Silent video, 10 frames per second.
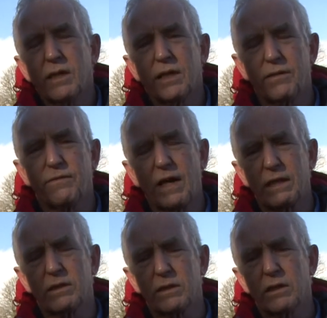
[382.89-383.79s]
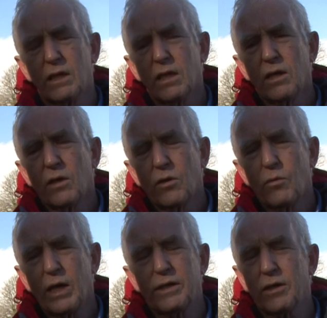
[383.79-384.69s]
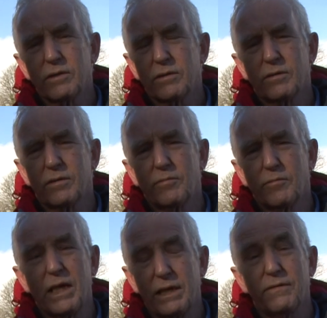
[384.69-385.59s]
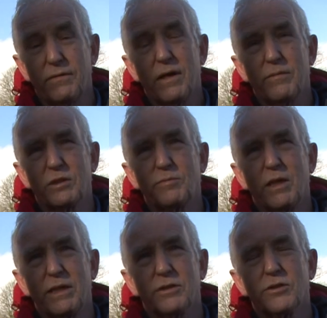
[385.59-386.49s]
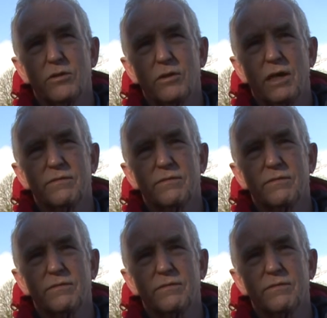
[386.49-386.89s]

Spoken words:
And the fact that we're not making very much money at all.